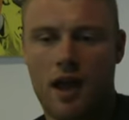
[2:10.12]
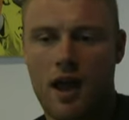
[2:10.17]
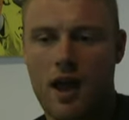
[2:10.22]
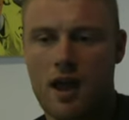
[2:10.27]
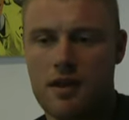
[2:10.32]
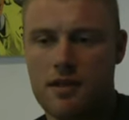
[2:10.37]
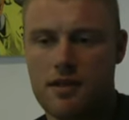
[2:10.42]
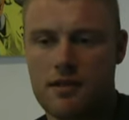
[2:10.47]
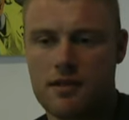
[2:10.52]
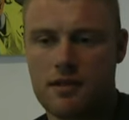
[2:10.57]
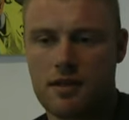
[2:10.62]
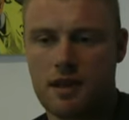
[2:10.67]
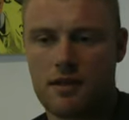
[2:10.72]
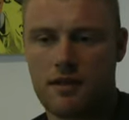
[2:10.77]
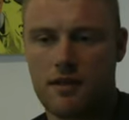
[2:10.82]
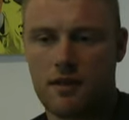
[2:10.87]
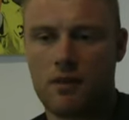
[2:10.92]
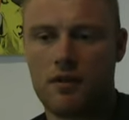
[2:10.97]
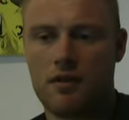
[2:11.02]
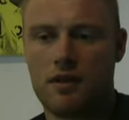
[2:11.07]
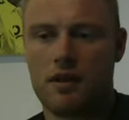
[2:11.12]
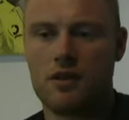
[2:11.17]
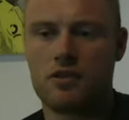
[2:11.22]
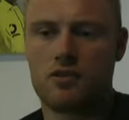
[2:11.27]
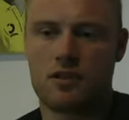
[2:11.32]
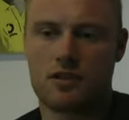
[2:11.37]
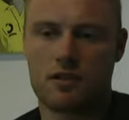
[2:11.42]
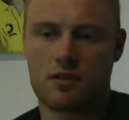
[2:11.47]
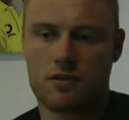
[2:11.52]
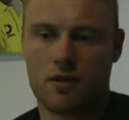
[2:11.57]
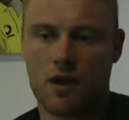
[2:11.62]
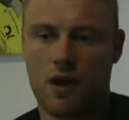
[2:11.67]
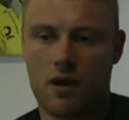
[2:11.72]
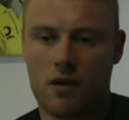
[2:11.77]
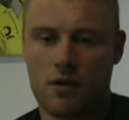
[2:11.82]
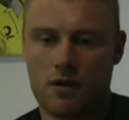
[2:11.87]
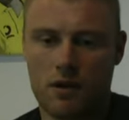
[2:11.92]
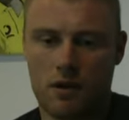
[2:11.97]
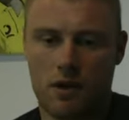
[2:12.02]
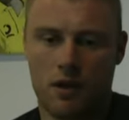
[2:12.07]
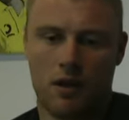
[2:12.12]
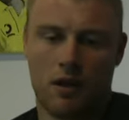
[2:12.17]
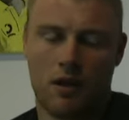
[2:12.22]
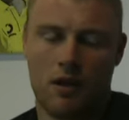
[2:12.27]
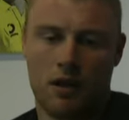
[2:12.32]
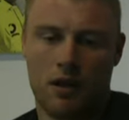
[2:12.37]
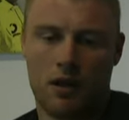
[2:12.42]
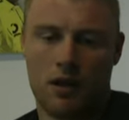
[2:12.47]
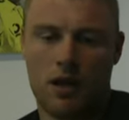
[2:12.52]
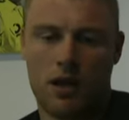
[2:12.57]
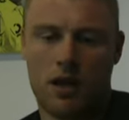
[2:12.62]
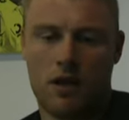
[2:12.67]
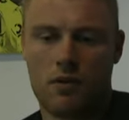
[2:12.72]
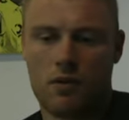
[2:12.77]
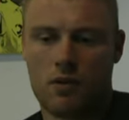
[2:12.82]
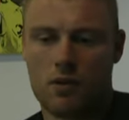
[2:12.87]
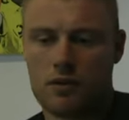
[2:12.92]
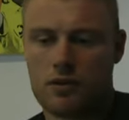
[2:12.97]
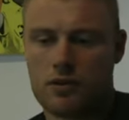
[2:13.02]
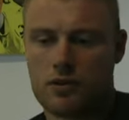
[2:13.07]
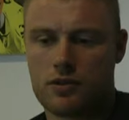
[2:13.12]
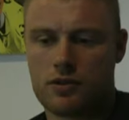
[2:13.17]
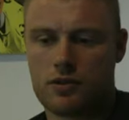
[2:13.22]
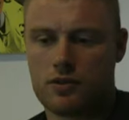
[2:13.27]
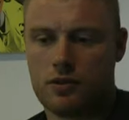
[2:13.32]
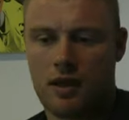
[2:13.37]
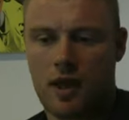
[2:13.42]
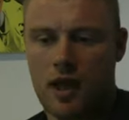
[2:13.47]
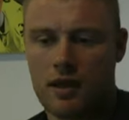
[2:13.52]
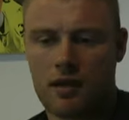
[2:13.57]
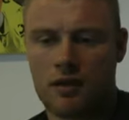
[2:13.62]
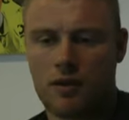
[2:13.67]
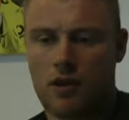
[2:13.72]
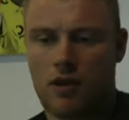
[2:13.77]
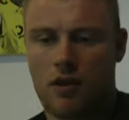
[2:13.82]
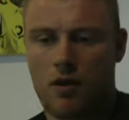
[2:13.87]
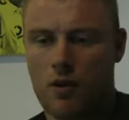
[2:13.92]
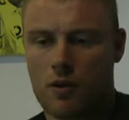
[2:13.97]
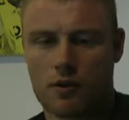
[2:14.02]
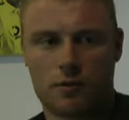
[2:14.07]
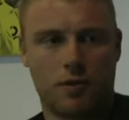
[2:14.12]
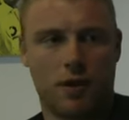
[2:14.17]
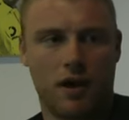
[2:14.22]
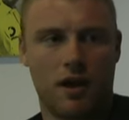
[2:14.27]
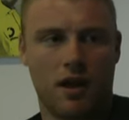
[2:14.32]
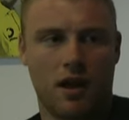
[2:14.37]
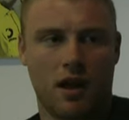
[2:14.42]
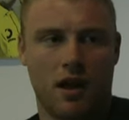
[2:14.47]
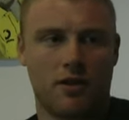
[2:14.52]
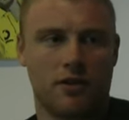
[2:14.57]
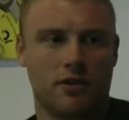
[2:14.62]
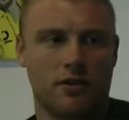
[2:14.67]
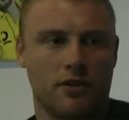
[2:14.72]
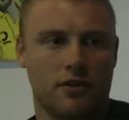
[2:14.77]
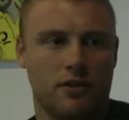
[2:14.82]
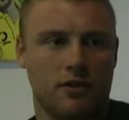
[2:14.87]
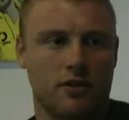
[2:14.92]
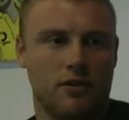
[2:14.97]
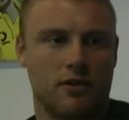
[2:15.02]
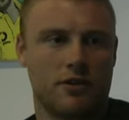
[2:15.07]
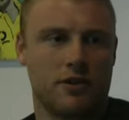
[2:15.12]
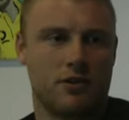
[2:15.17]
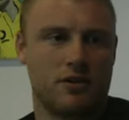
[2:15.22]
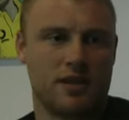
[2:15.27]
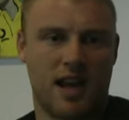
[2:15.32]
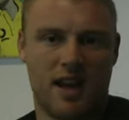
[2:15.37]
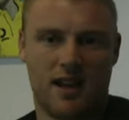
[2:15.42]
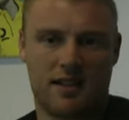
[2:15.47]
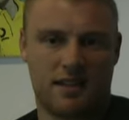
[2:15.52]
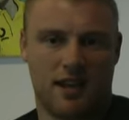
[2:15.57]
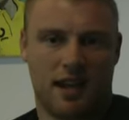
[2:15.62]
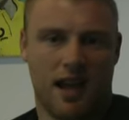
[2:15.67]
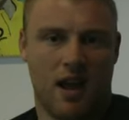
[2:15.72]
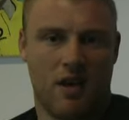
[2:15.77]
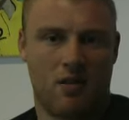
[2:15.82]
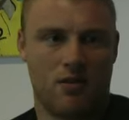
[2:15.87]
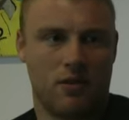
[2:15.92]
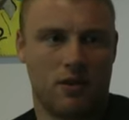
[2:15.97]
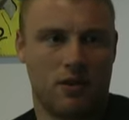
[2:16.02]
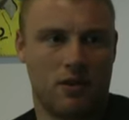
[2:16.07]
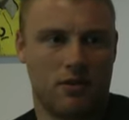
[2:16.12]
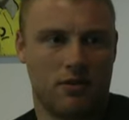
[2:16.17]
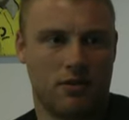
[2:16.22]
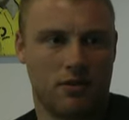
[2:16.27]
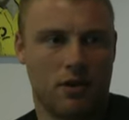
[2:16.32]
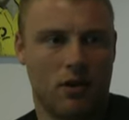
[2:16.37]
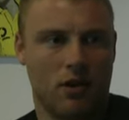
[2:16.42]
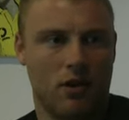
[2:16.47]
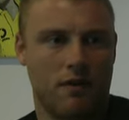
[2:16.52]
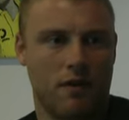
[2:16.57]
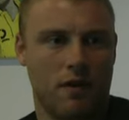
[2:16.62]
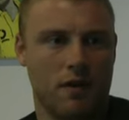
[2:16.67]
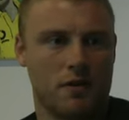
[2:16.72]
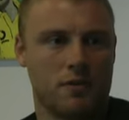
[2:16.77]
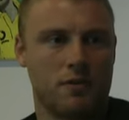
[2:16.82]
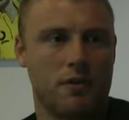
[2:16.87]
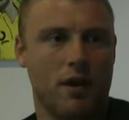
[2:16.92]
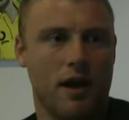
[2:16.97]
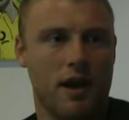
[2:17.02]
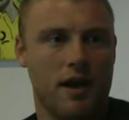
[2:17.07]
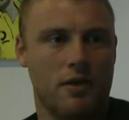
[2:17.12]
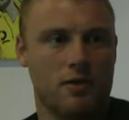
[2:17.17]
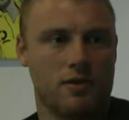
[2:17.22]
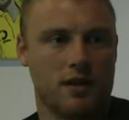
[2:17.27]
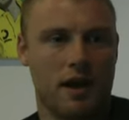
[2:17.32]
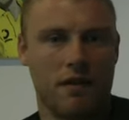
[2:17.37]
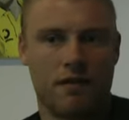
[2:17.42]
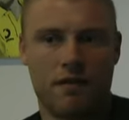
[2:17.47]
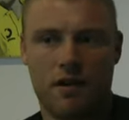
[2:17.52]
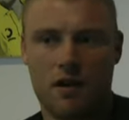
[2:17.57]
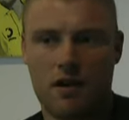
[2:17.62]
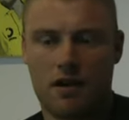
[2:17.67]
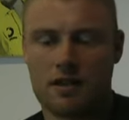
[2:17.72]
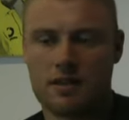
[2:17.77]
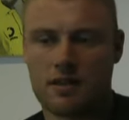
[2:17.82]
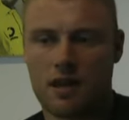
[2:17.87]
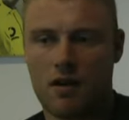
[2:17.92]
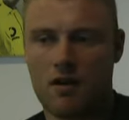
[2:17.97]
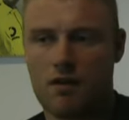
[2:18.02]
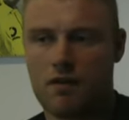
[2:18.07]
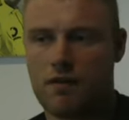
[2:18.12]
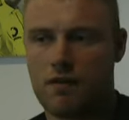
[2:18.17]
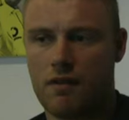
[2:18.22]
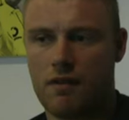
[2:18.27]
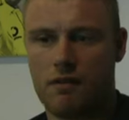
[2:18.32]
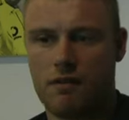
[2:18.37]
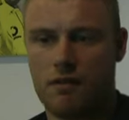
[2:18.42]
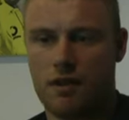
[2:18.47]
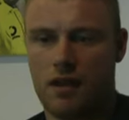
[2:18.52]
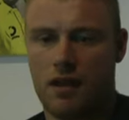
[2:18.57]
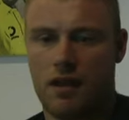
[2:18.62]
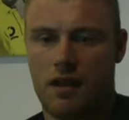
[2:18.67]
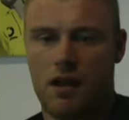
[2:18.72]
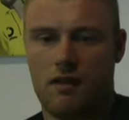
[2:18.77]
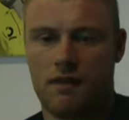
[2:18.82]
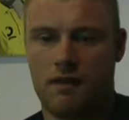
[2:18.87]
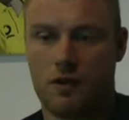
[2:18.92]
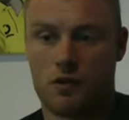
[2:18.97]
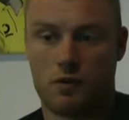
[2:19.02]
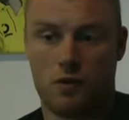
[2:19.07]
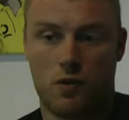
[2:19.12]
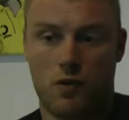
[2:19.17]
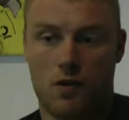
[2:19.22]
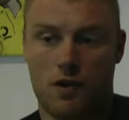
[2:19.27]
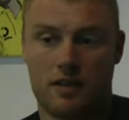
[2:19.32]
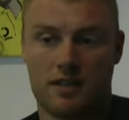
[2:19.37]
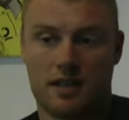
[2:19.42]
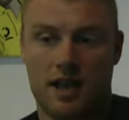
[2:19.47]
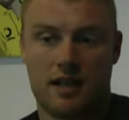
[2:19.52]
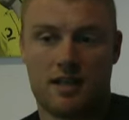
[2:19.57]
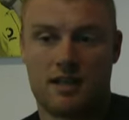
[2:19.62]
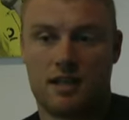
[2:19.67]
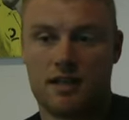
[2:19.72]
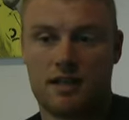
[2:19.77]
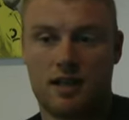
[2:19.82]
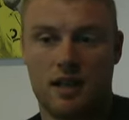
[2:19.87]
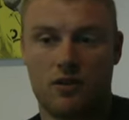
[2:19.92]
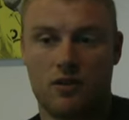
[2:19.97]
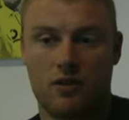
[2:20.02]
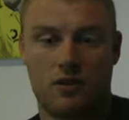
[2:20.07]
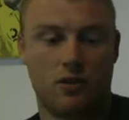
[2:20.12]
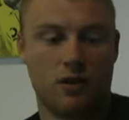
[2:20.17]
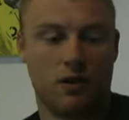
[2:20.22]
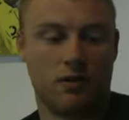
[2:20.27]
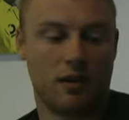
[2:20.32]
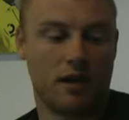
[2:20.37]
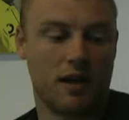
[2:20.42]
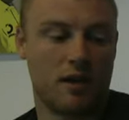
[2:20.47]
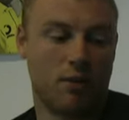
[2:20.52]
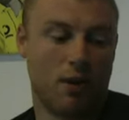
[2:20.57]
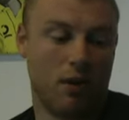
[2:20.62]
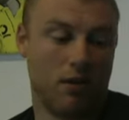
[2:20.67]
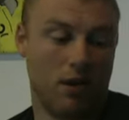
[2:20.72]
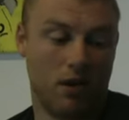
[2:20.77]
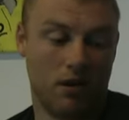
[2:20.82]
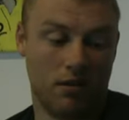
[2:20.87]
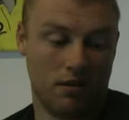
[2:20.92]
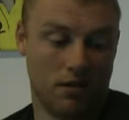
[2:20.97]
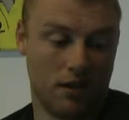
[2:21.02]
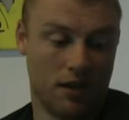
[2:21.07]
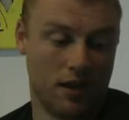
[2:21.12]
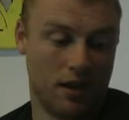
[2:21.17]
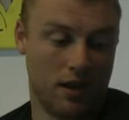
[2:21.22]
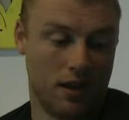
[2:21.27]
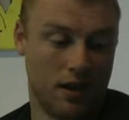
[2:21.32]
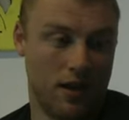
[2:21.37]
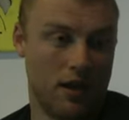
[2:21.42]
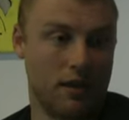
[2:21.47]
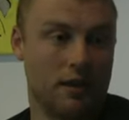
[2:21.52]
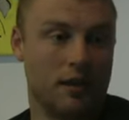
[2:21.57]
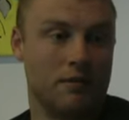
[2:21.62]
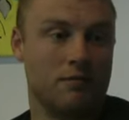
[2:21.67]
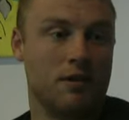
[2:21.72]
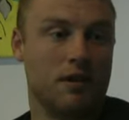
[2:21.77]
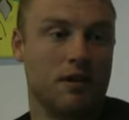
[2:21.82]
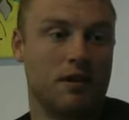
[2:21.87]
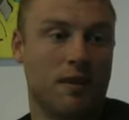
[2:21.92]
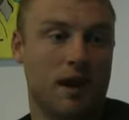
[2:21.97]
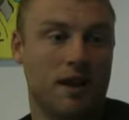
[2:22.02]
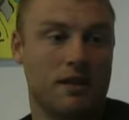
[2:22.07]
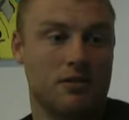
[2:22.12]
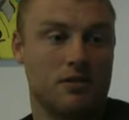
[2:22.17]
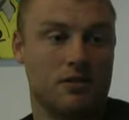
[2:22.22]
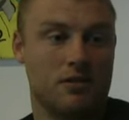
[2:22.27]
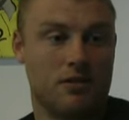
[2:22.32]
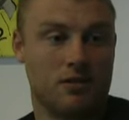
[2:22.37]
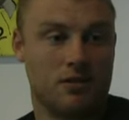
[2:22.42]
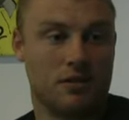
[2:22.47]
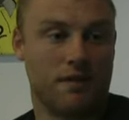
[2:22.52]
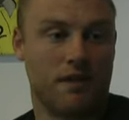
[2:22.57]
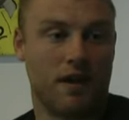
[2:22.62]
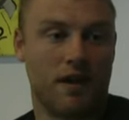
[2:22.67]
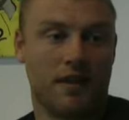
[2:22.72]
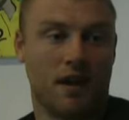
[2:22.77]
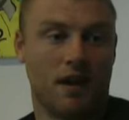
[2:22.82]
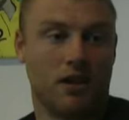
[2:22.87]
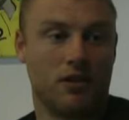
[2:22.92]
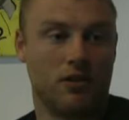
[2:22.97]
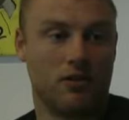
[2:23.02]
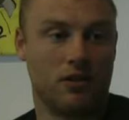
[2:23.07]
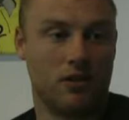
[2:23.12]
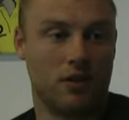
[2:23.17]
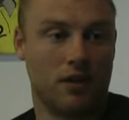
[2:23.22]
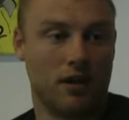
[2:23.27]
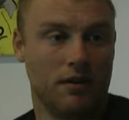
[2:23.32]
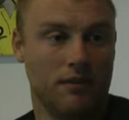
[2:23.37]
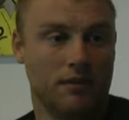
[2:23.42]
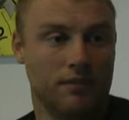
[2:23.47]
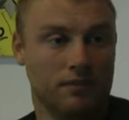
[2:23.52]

And I think with the injuries as well, I didn't care who I was playing against, because it was harder to get out there. You know, if I was playing, it was an effort in itself, and if I was bowling at Sachin Tendulkar or Ricky Ponting, it didn't really matter. It was just the fact that I could do it.